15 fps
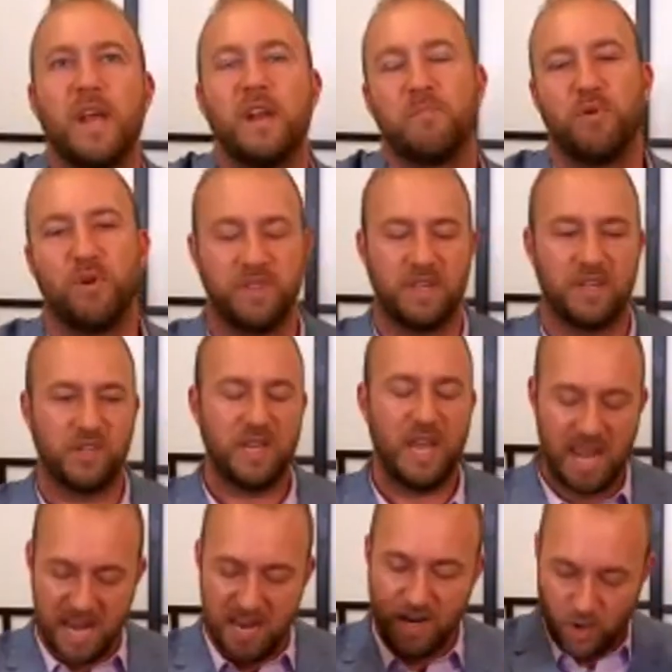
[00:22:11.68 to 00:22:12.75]
to put this.
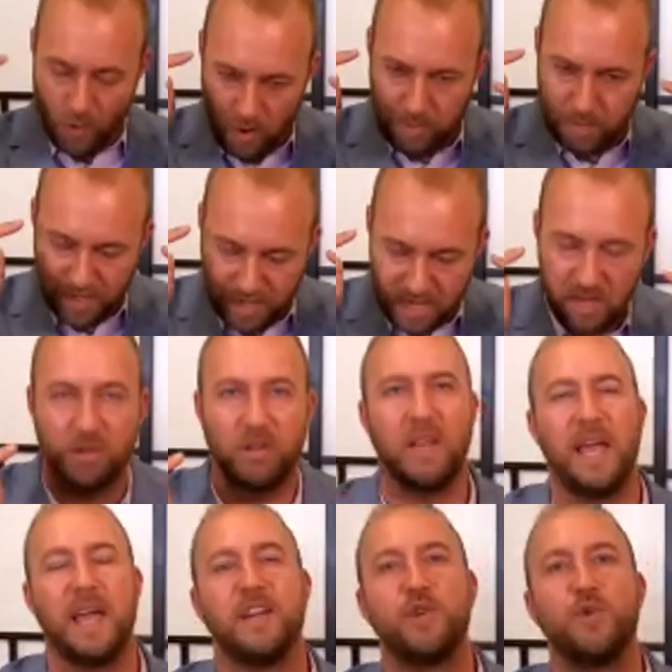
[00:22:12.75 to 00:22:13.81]
In your pineal
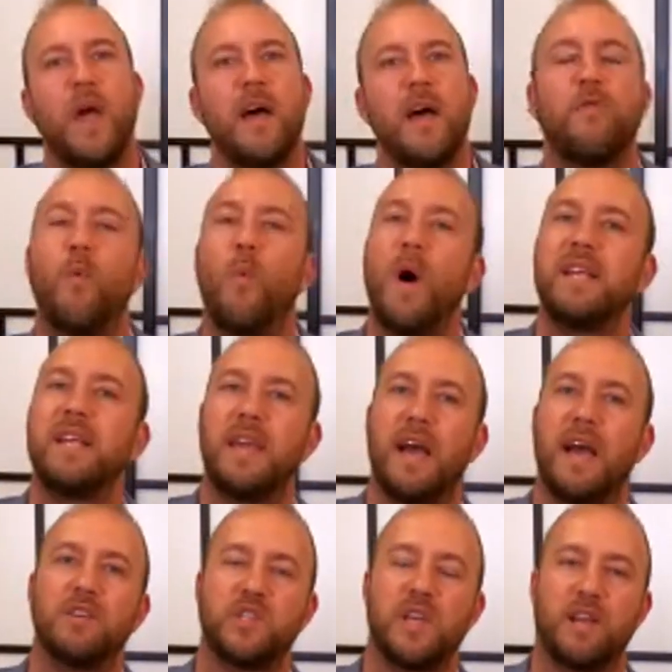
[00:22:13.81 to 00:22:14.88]
gland, you have white
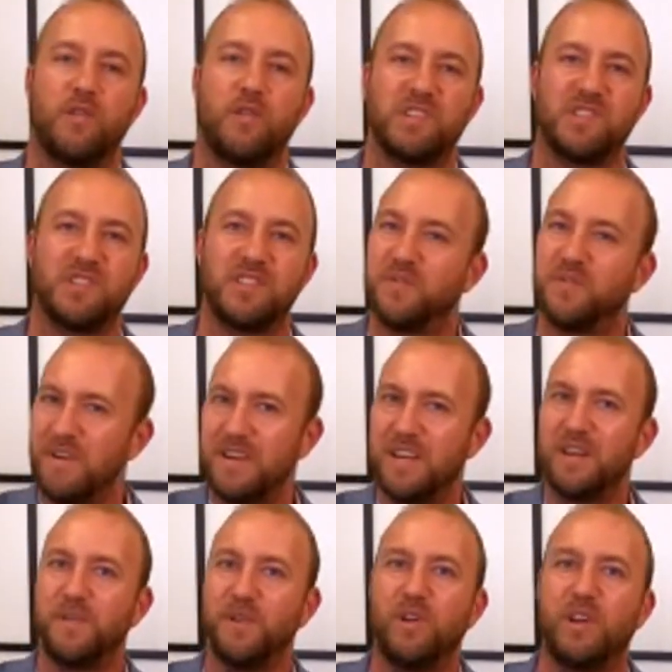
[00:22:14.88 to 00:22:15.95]
calcite crystals. It's very neat.
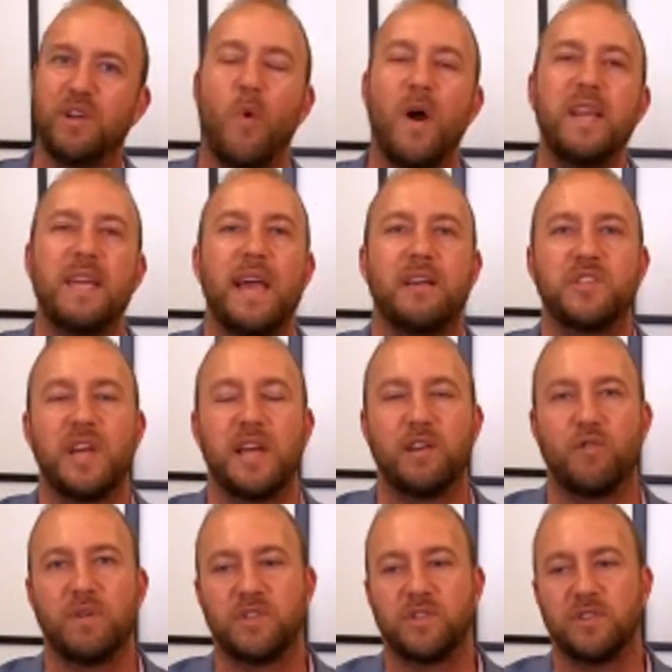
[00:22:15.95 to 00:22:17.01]
If you look at white calcite
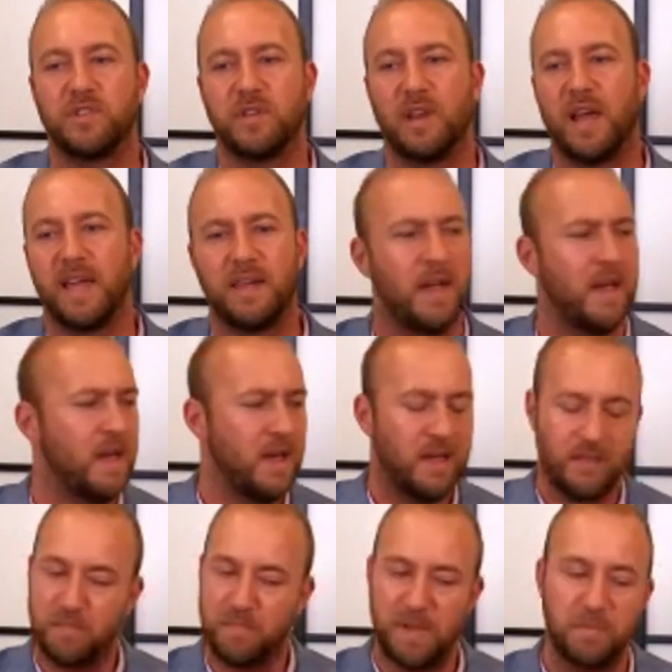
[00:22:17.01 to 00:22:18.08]
crystals in like
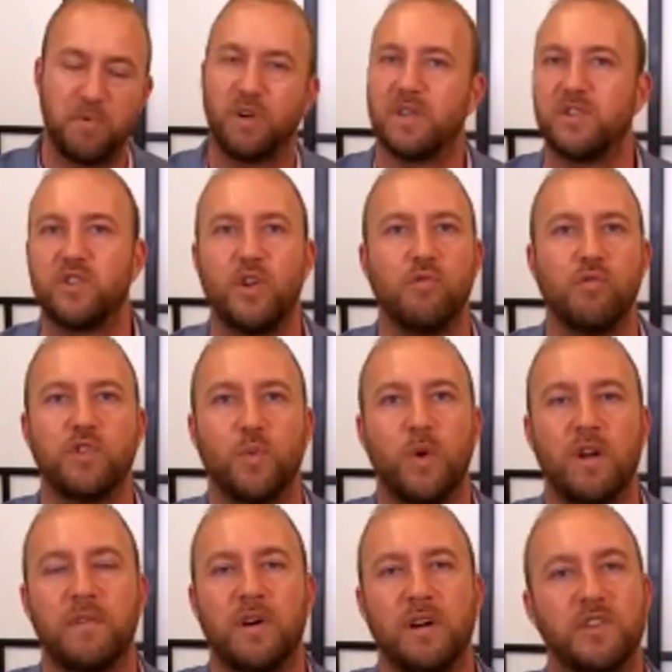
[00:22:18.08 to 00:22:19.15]
the Big Book of Stones or
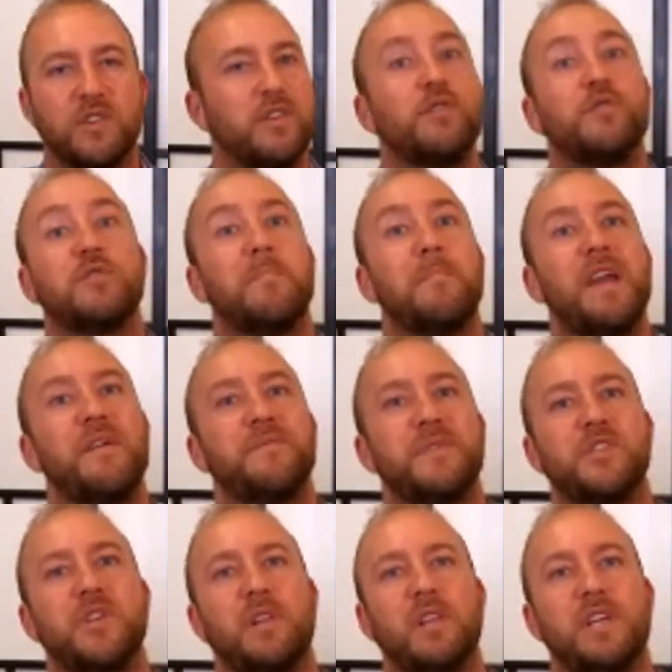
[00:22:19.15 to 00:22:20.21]
whatever else, they're used
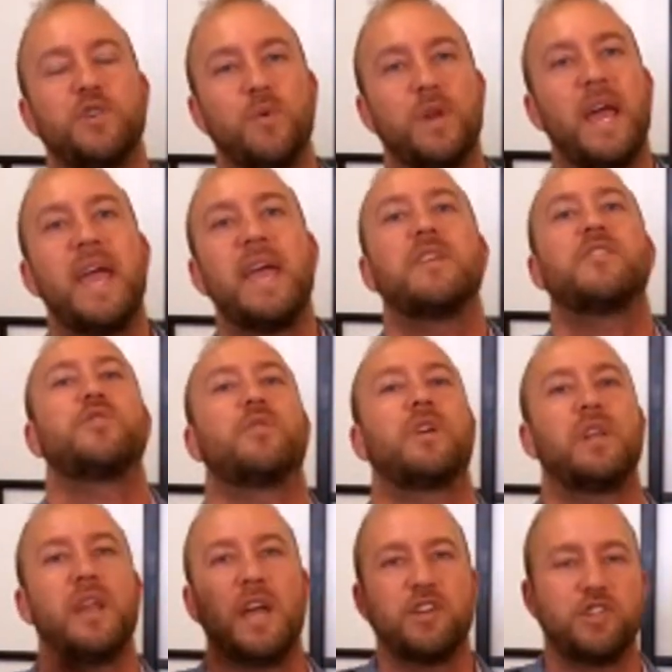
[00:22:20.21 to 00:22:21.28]
metaphysically to enhance your
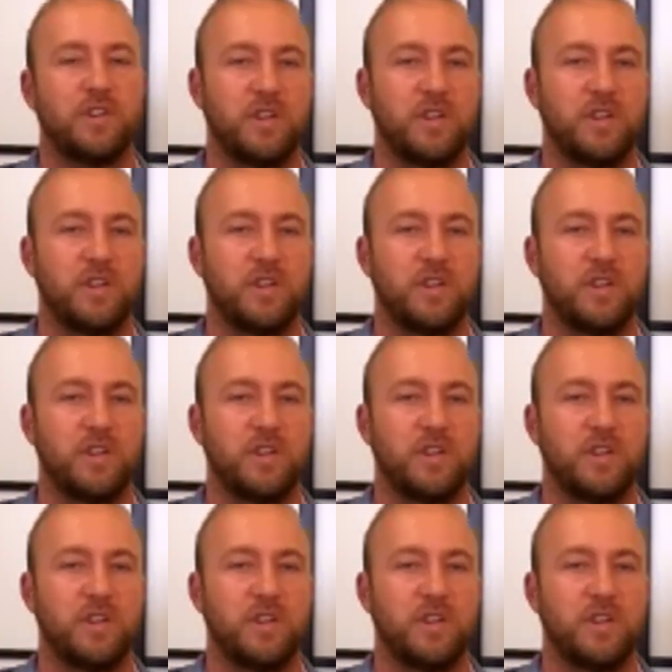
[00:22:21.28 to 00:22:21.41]
connection